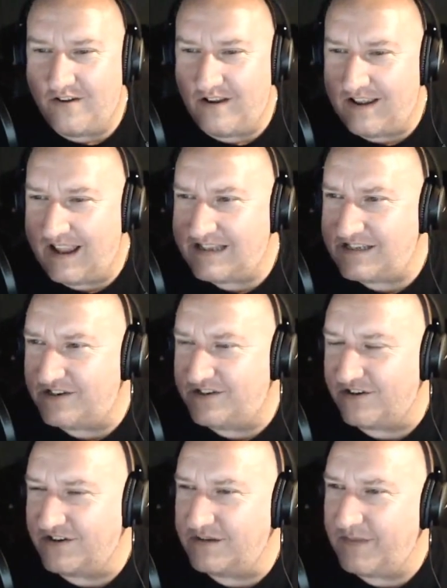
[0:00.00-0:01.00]
on
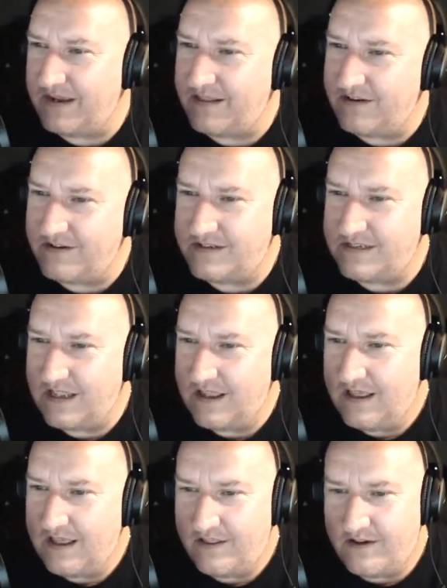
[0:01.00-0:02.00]
Elasticsearch. I'm like, there's
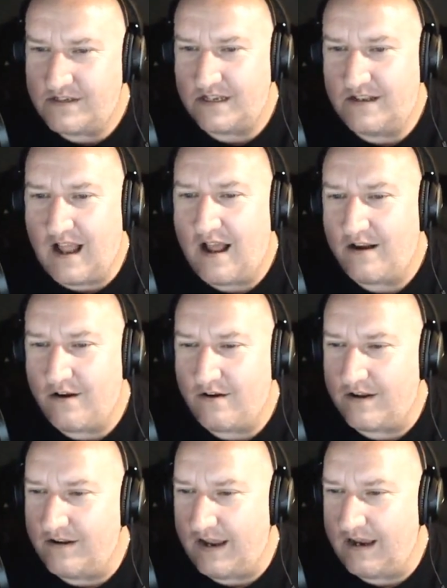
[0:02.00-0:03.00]
a Docker
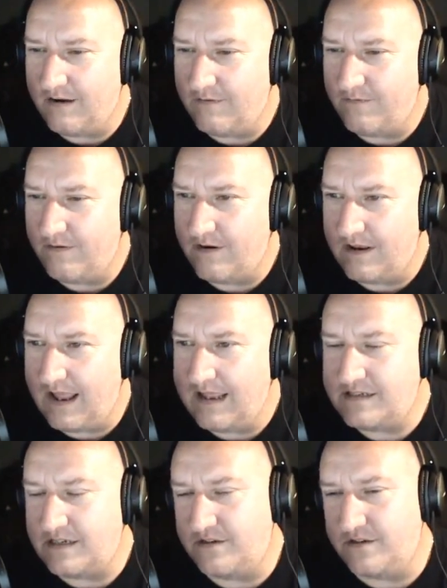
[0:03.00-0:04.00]
container for
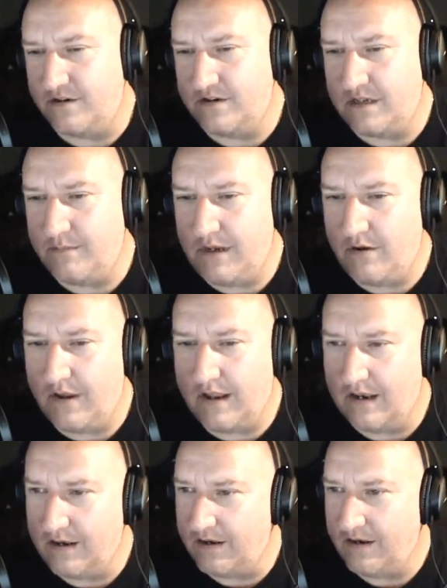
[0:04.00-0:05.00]
Elasticsearch. Let me go
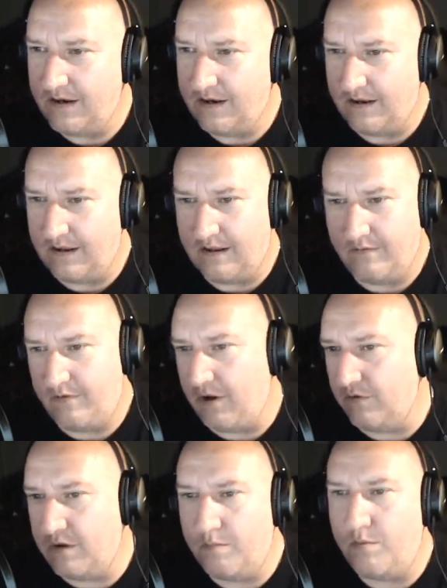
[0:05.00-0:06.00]
ahead and
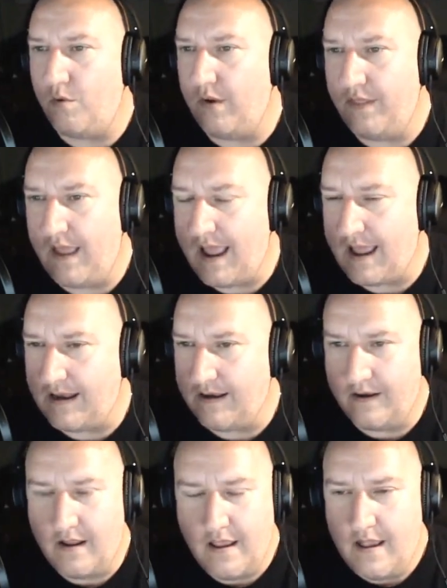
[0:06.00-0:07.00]
deploy that.
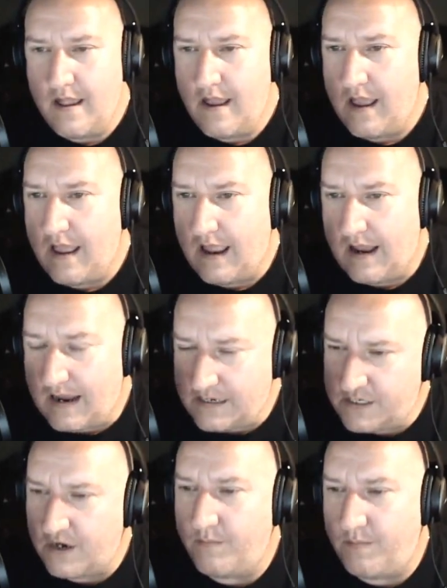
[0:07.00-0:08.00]
And
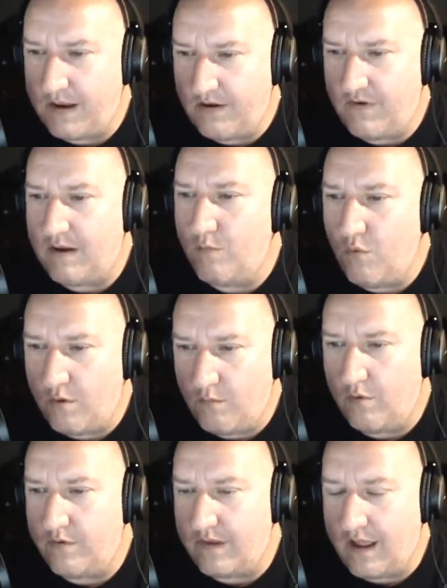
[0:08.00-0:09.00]
I started playing around more and
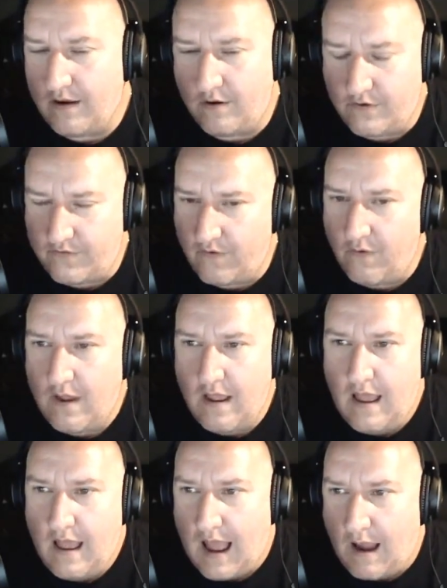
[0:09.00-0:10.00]
more with Docker. So
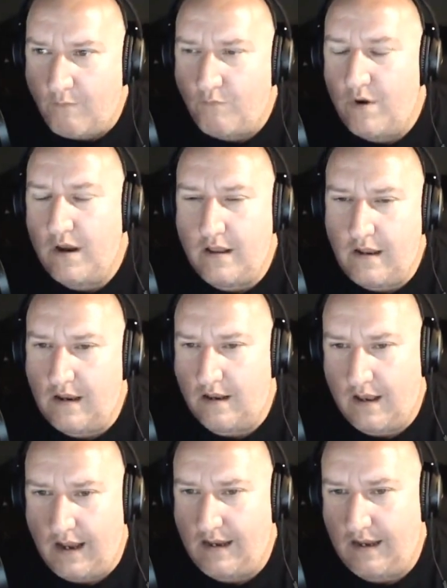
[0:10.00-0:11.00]
I'm really
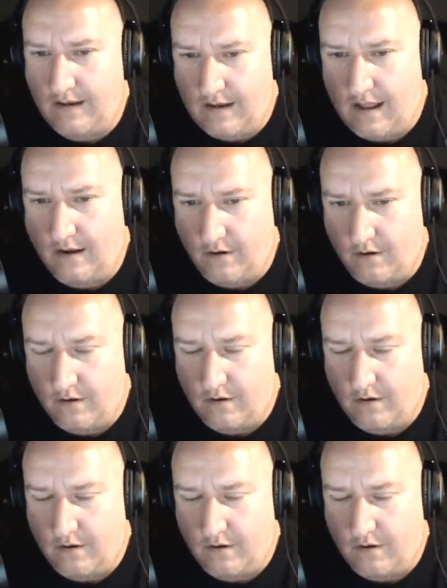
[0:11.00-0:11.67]
liking Docker.